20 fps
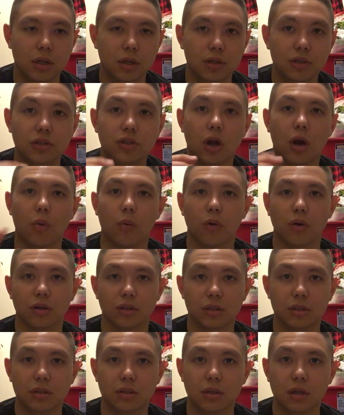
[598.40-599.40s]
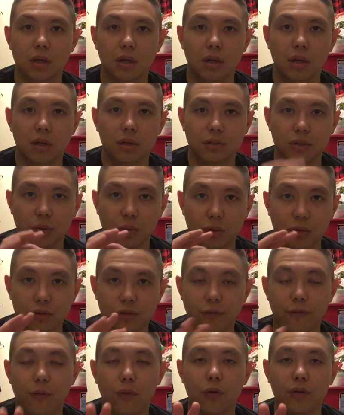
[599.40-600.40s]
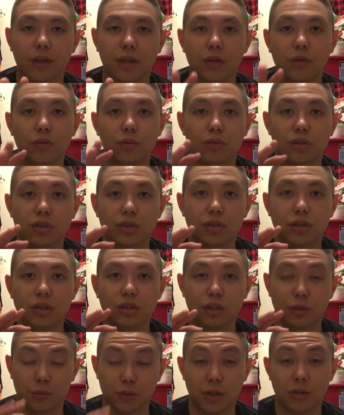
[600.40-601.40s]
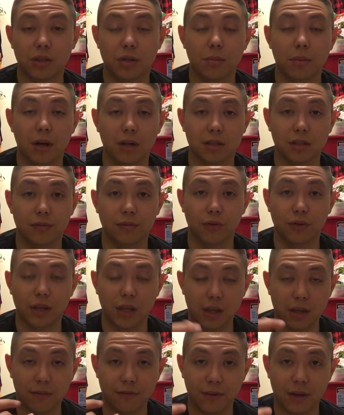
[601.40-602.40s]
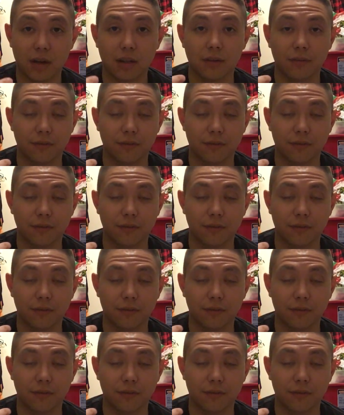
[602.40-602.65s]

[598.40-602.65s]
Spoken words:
Star Wars. So those 4 they do subscription boxes for that you can find on the